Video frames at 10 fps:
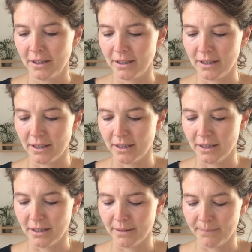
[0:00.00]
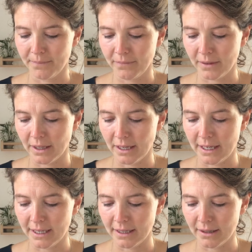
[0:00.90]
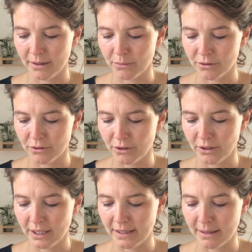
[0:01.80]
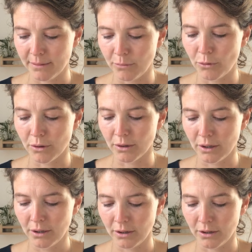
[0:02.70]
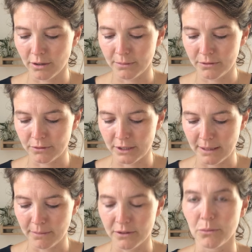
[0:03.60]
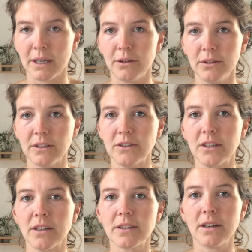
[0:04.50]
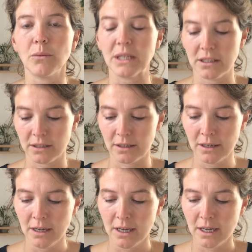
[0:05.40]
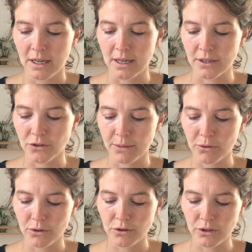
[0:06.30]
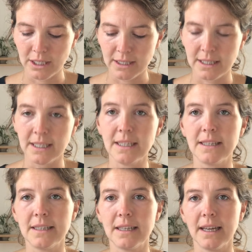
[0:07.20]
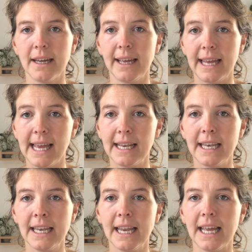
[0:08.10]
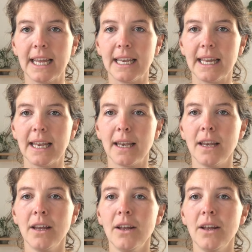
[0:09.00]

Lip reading: I want to knit more garments for them as well this winter. So I'm going to knit these again, and then